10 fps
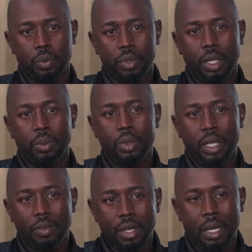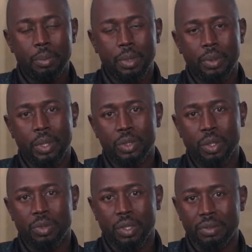we have come with ways
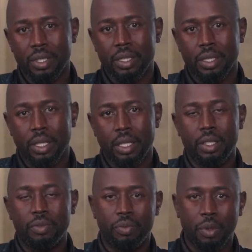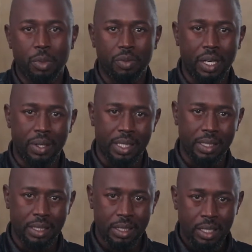of solving any form of
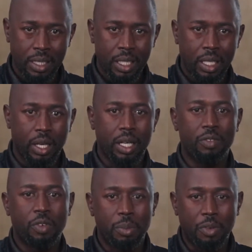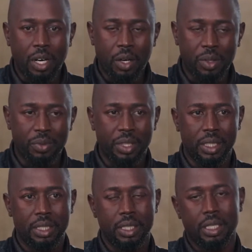violence, any form of a conflict.